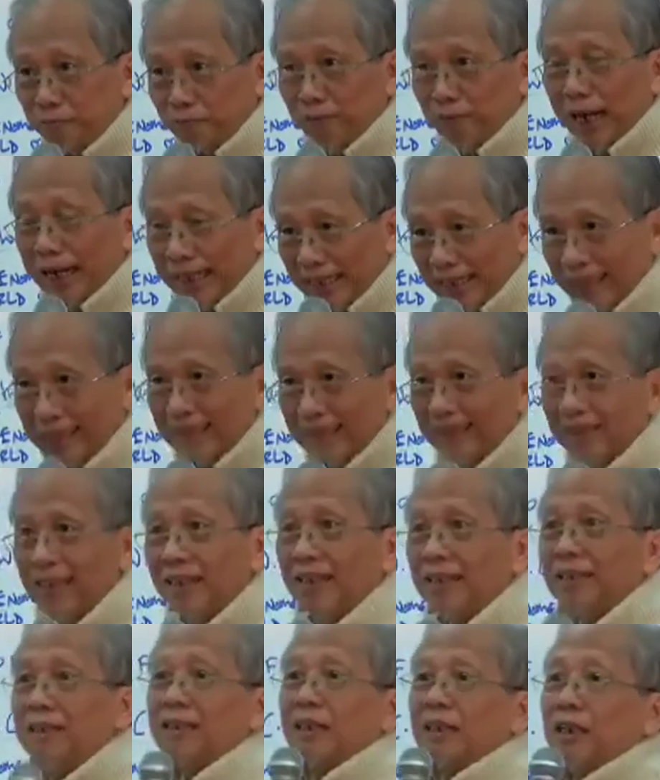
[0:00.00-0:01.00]
by it.
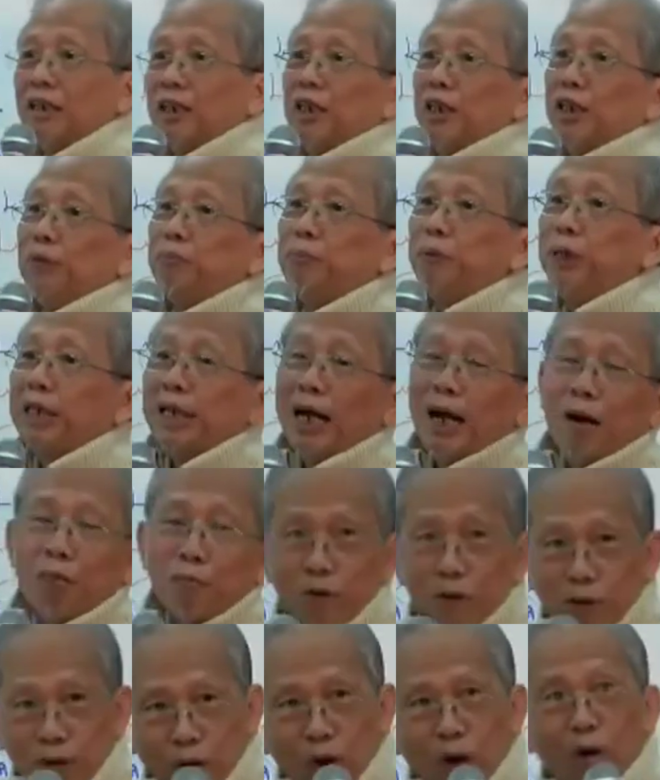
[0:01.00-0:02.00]
He
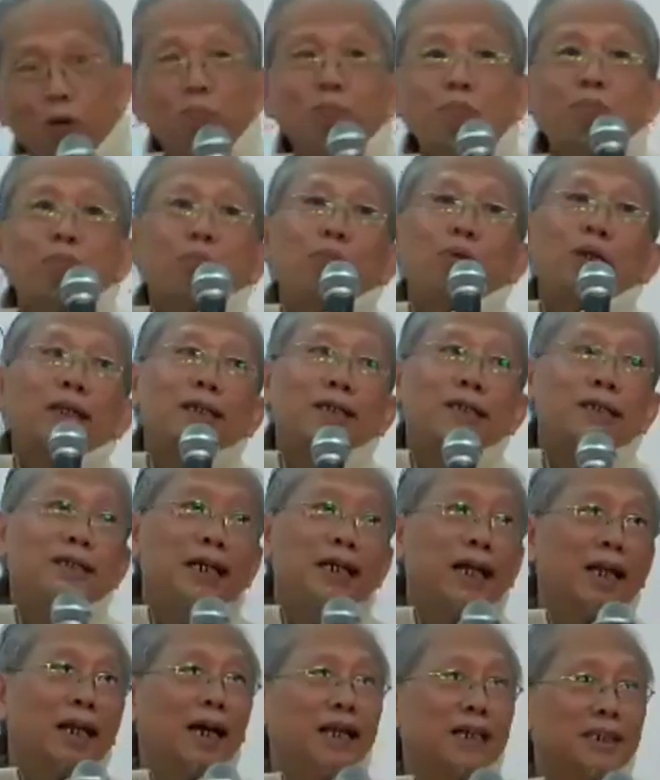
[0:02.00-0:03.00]
become completely
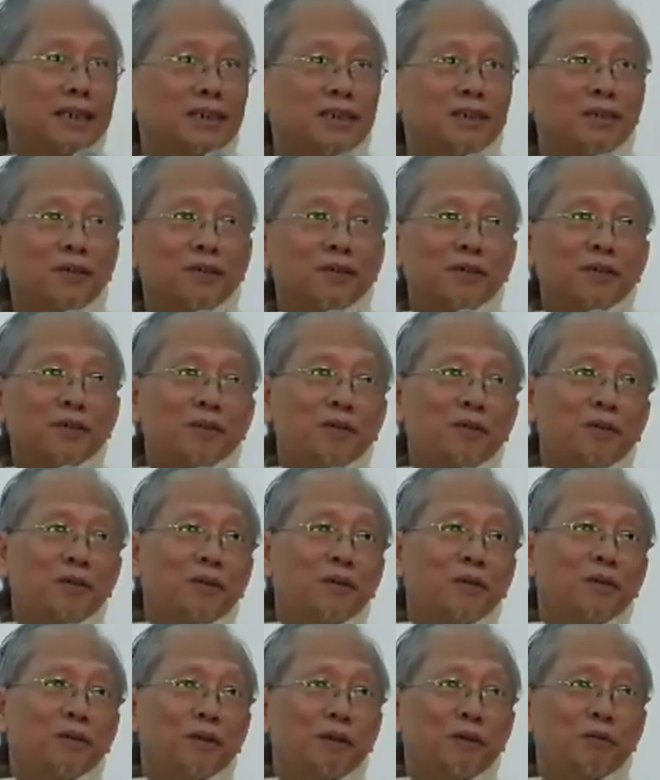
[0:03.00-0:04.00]
enlightened,
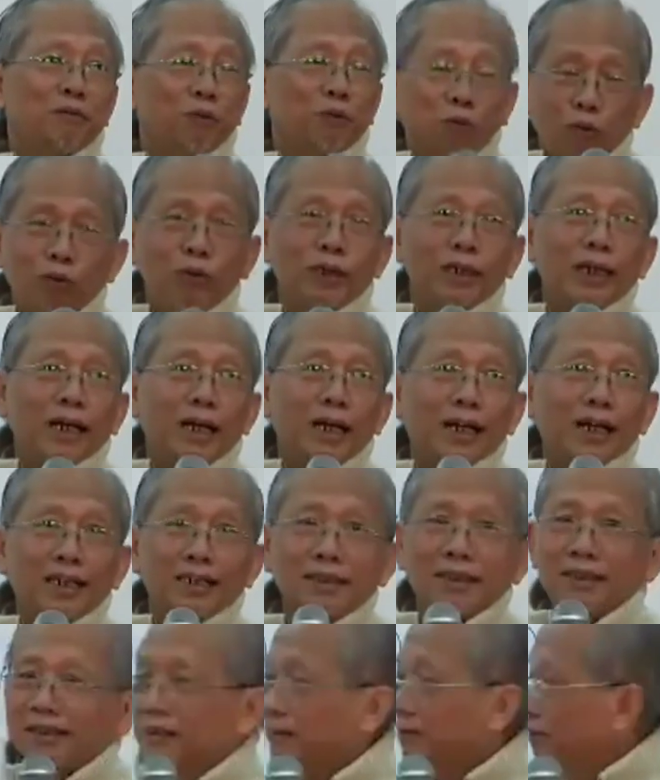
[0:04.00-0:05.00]
fully
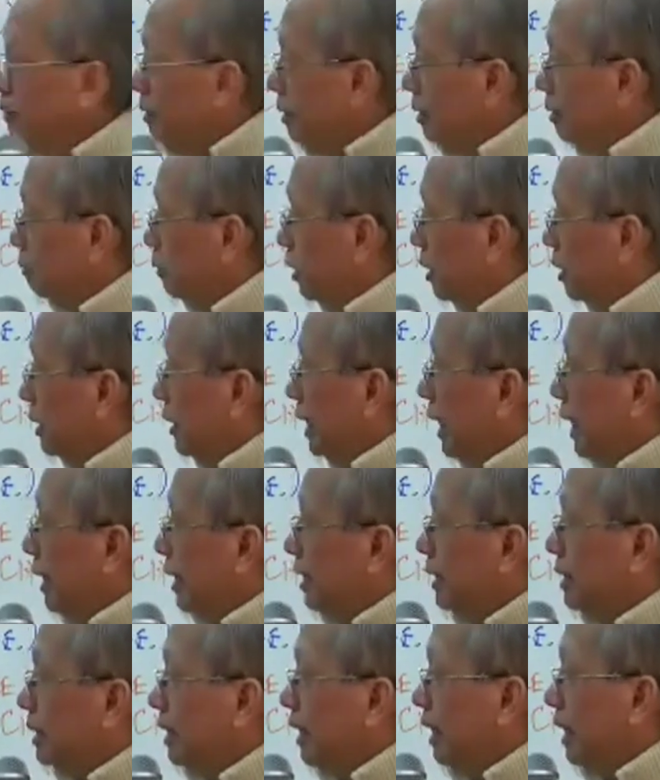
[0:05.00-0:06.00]
enlightened. Because that
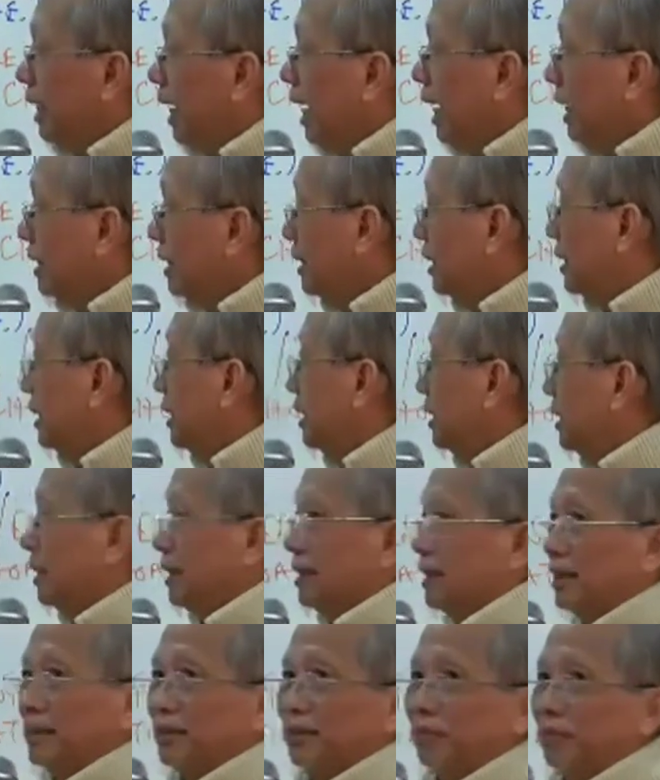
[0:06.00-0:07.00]
is the last
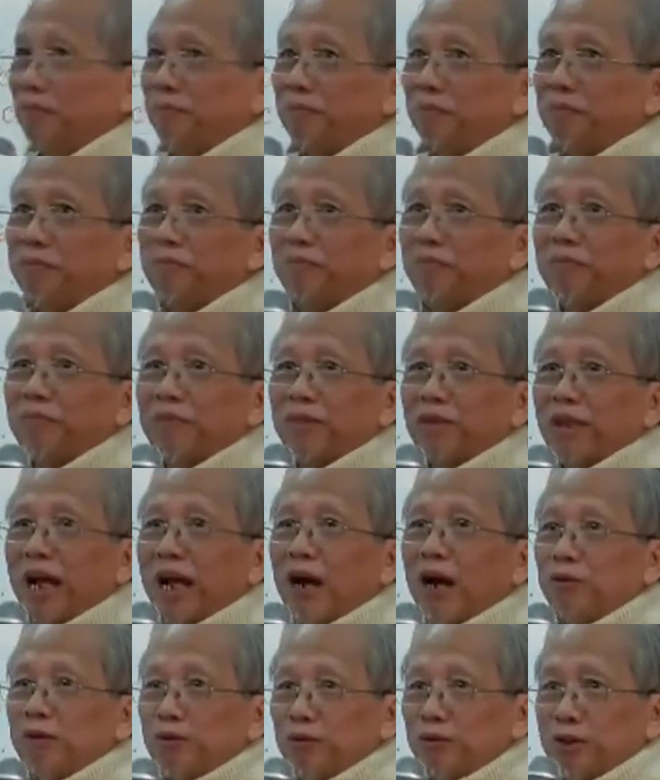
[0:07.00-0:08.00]
secret,
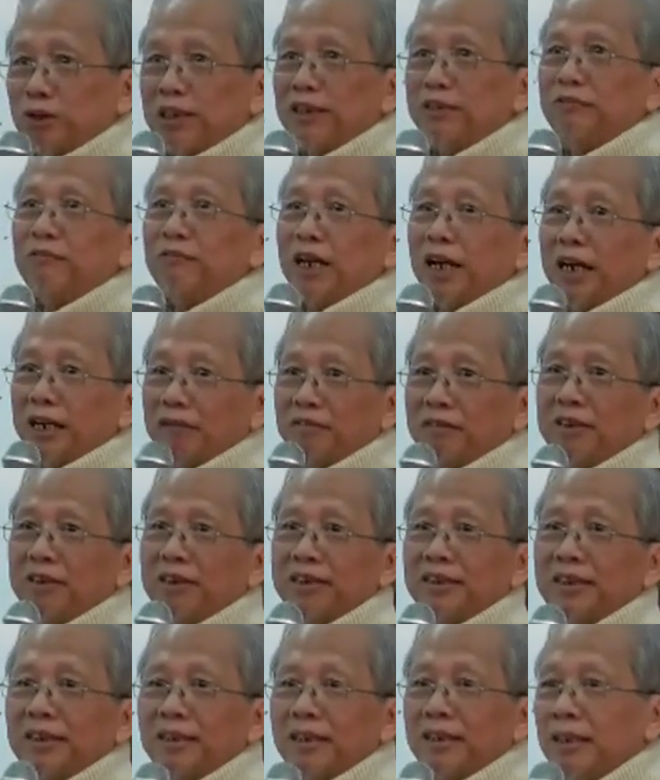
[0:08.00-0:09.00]
how to live life,
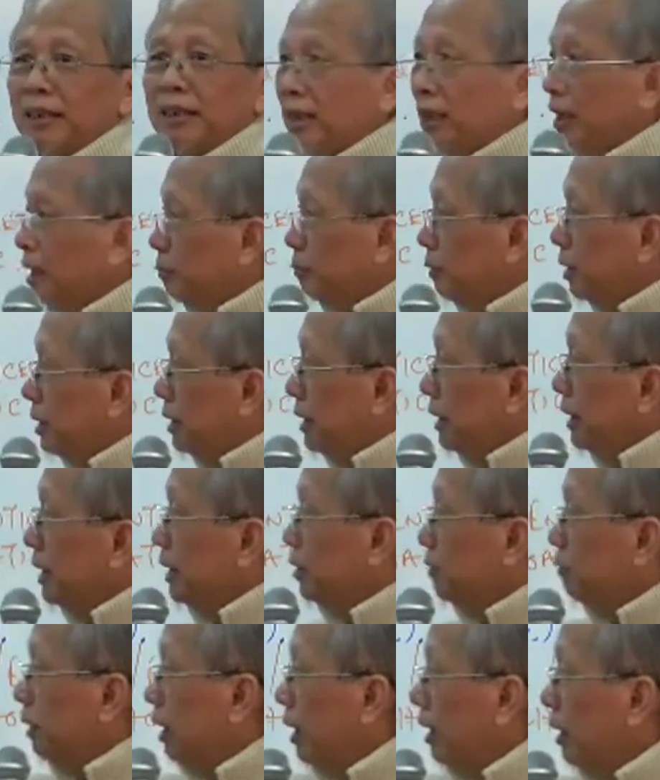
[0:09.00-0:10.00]
understand? But this
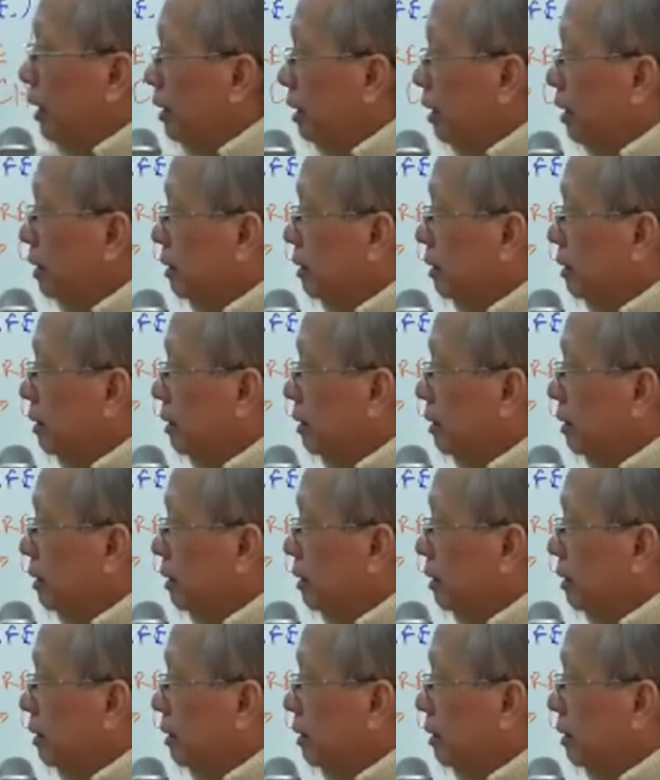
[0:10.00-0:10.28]
one,